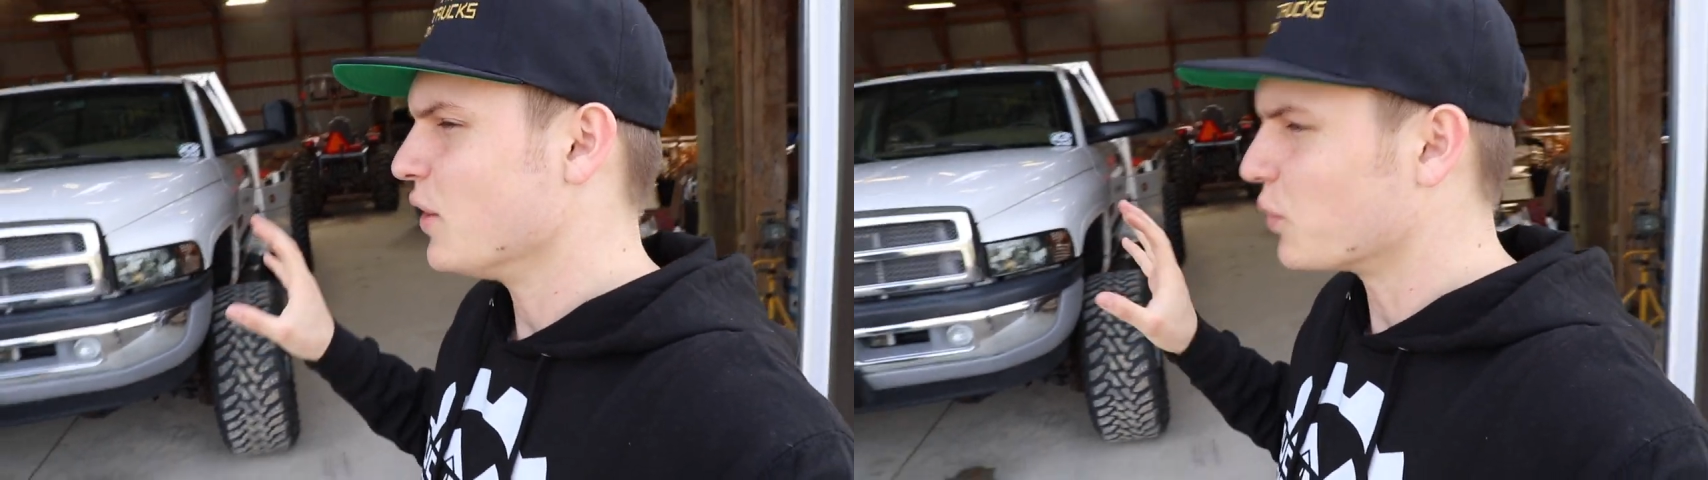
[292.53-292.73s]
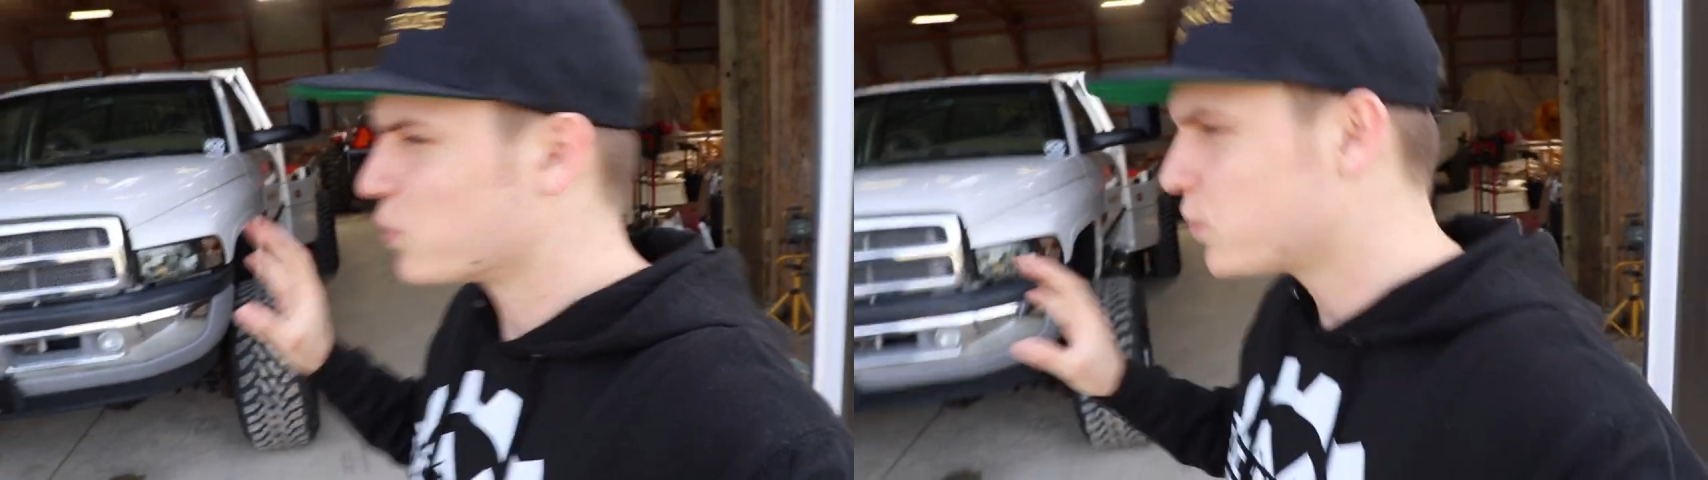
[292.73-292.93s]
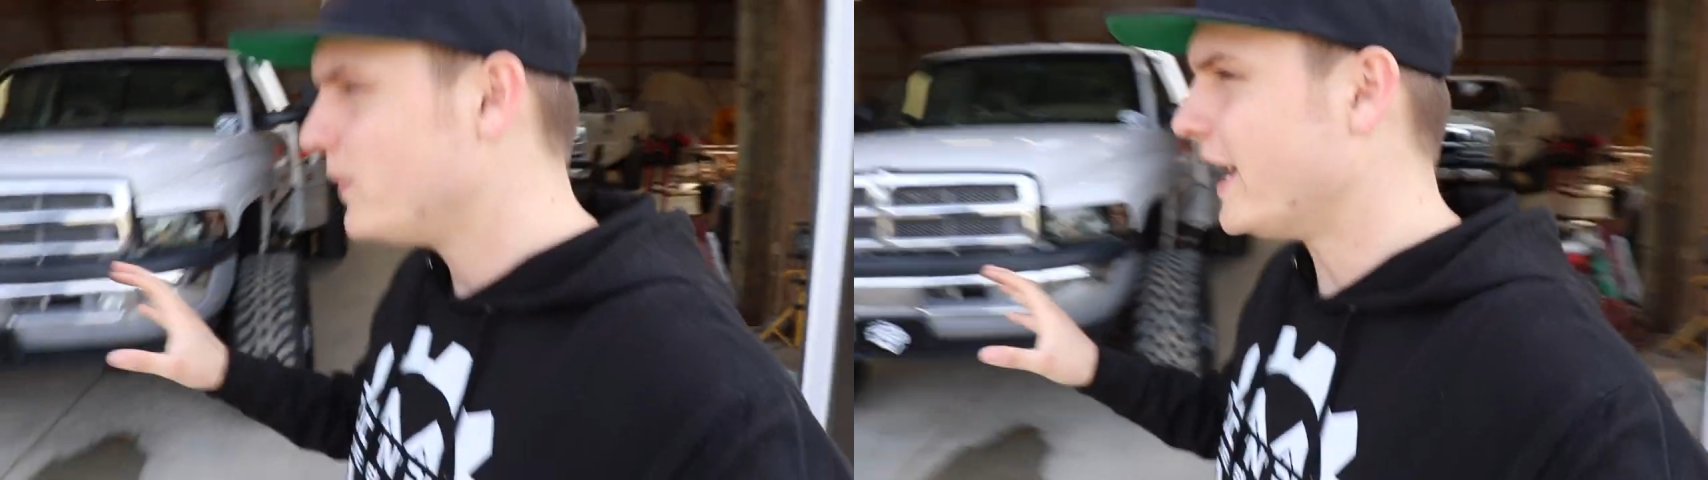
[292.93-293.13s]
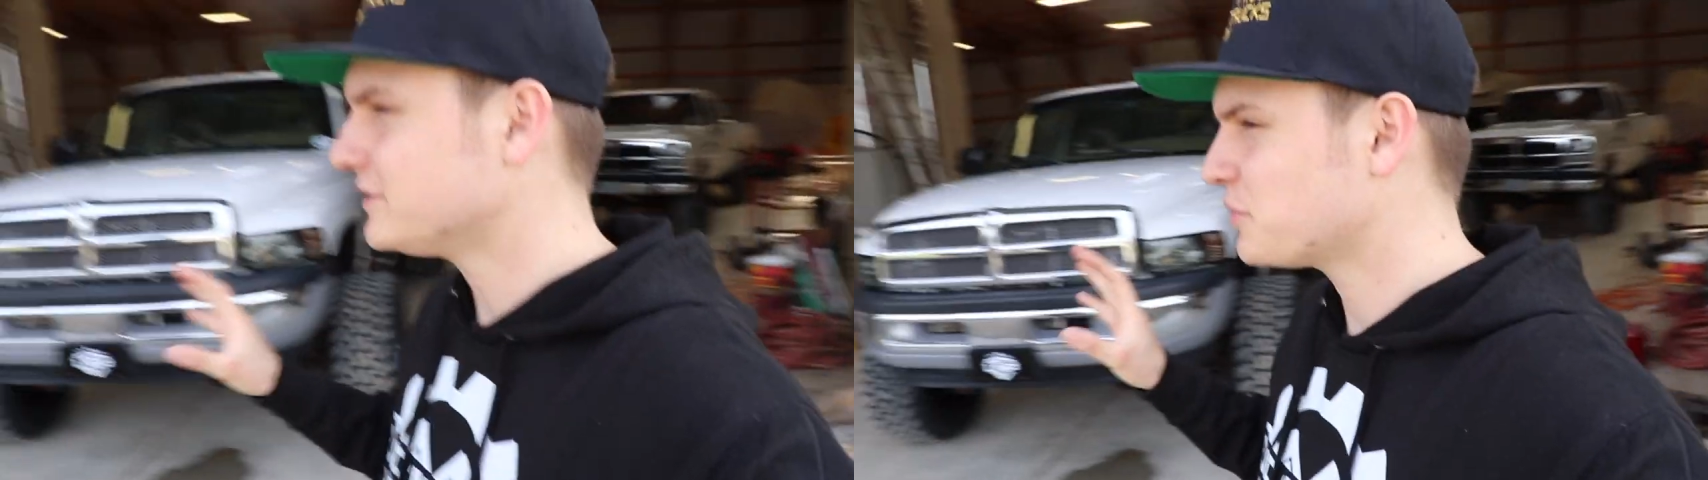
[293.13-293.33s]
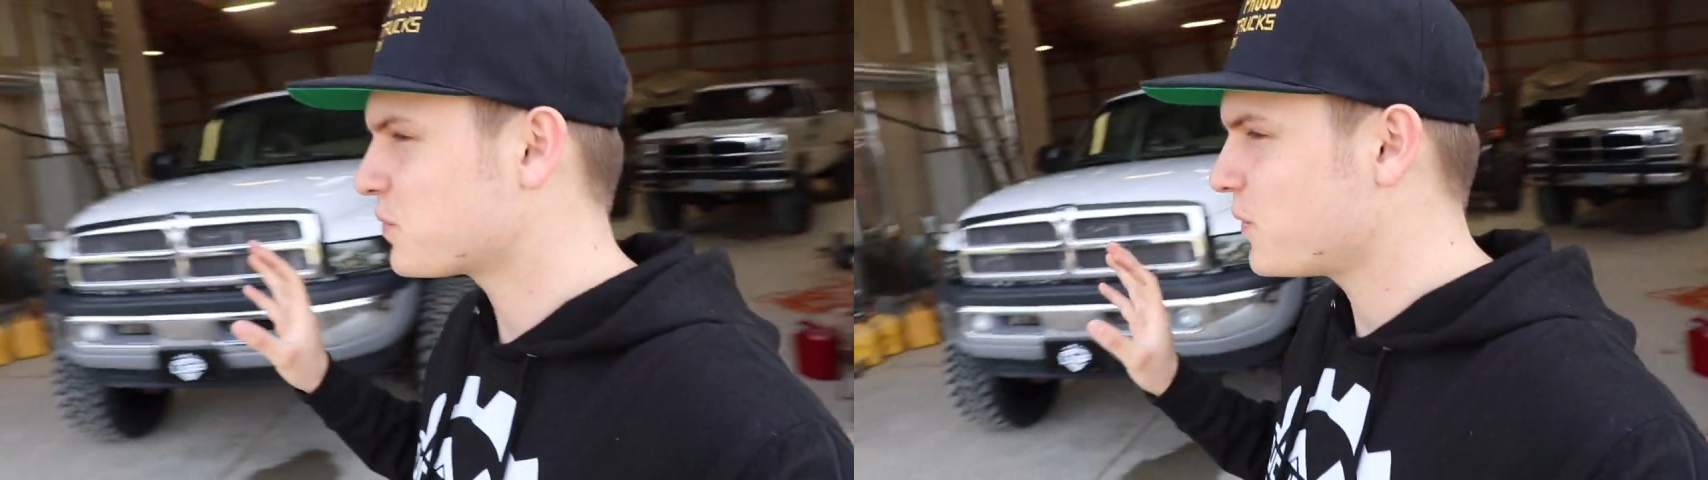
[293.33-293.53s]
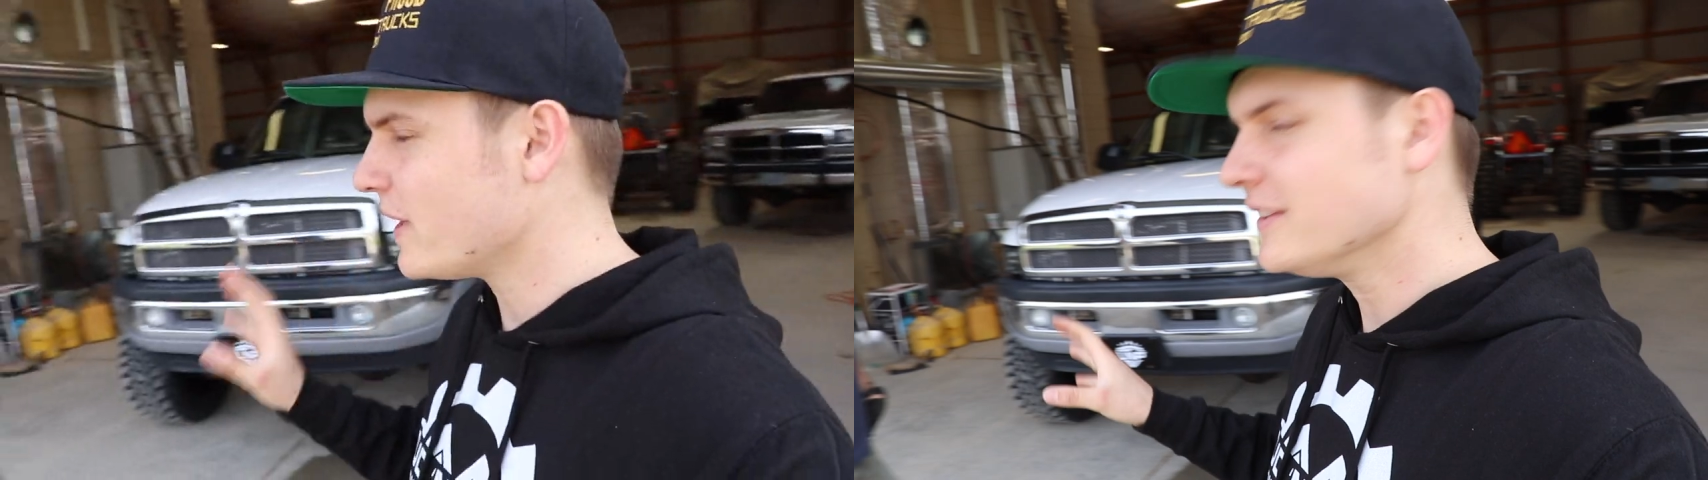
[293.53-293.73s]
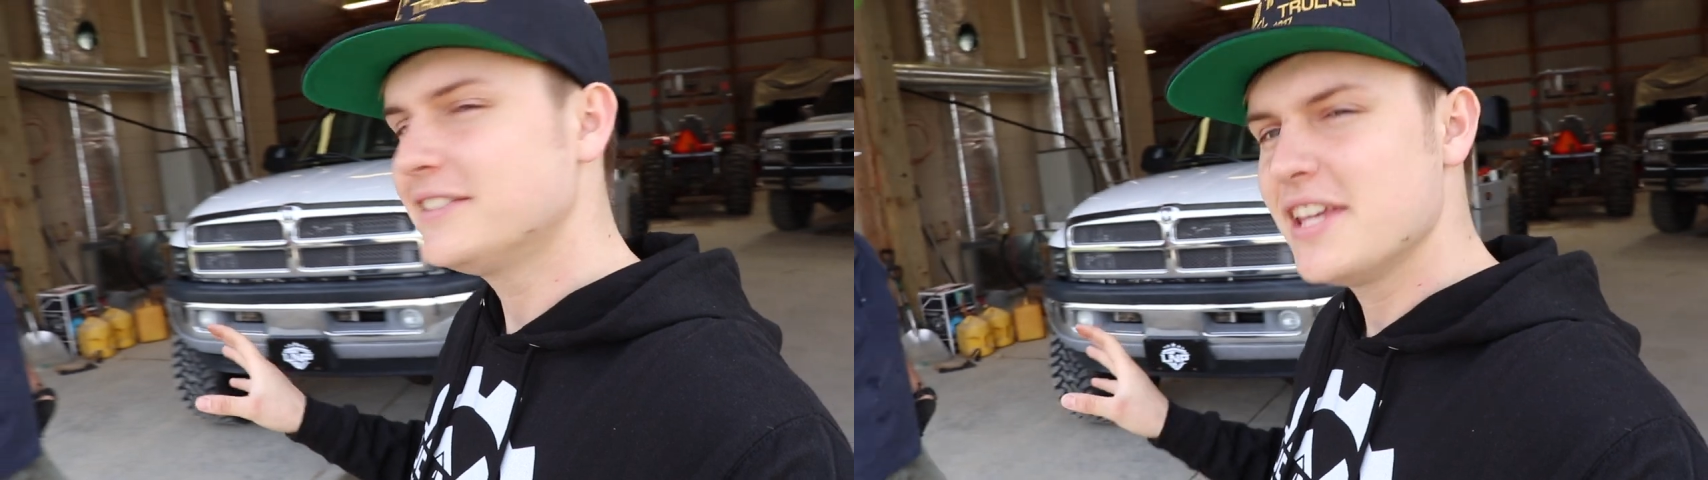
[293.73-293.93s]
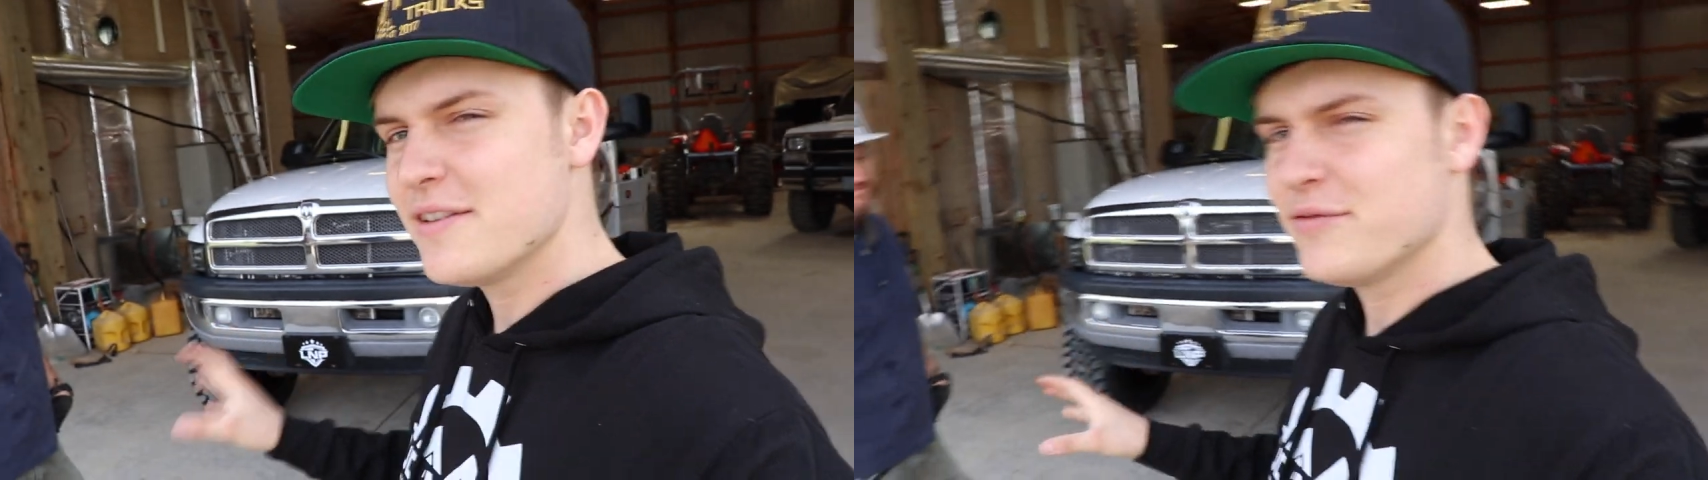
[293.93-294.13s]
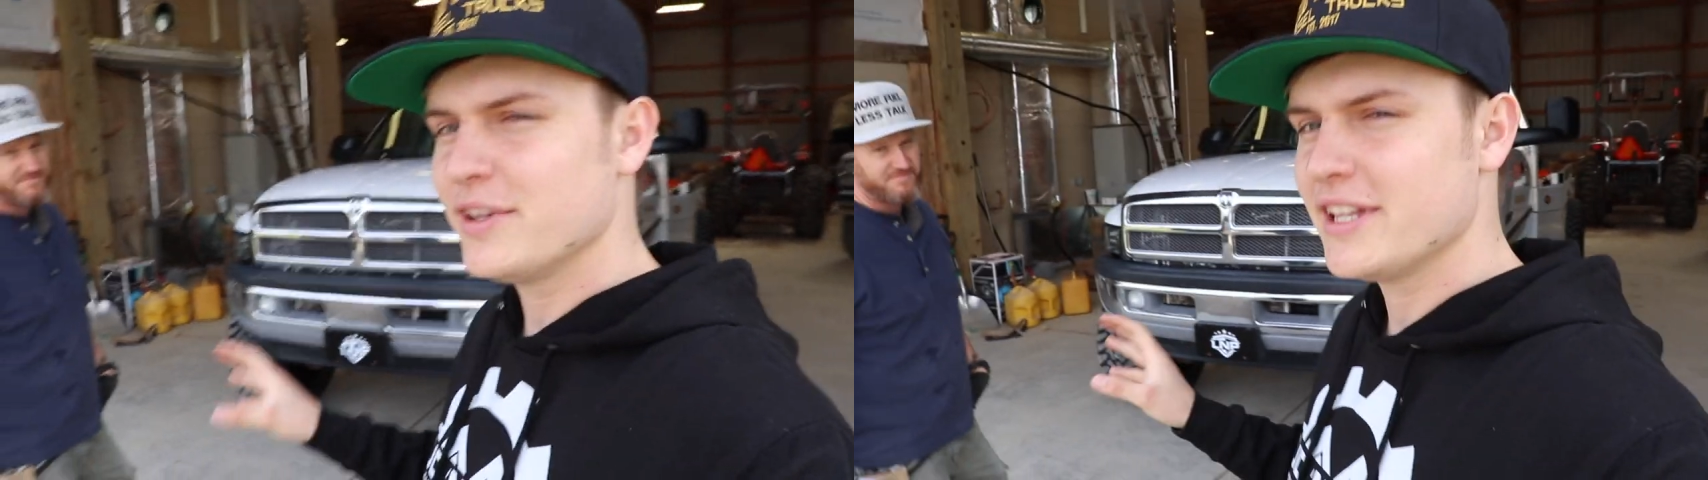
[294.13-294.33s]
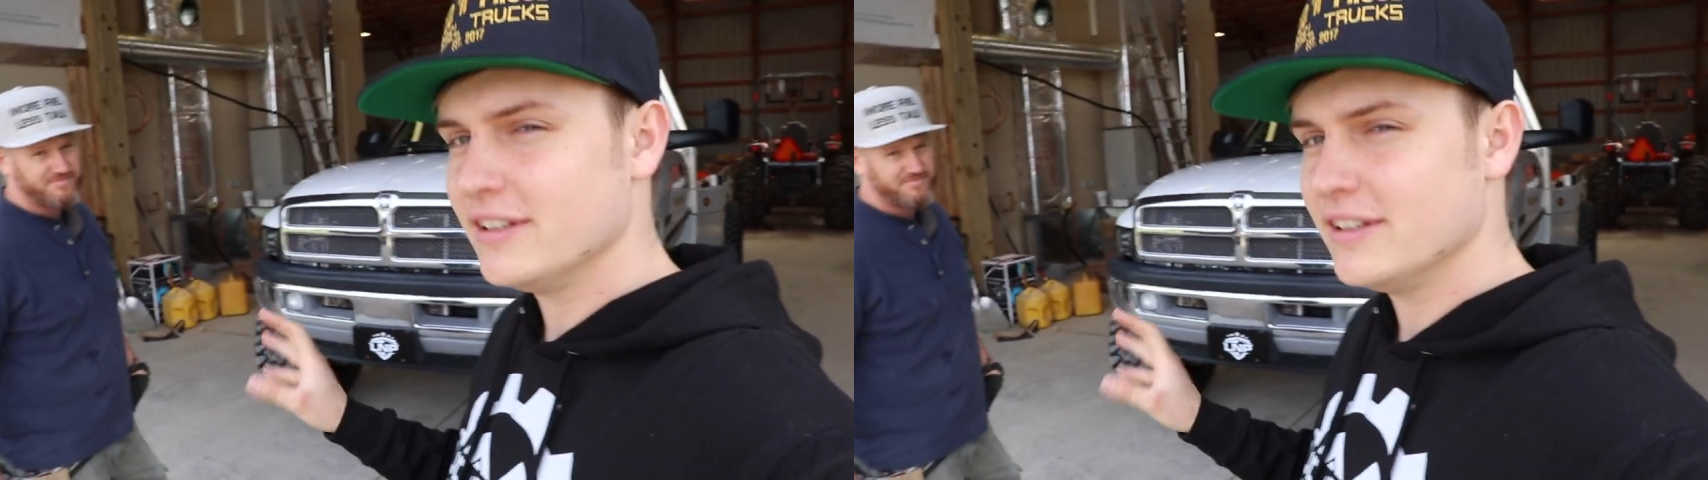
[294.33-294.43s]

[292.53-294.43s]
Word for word: that's relatively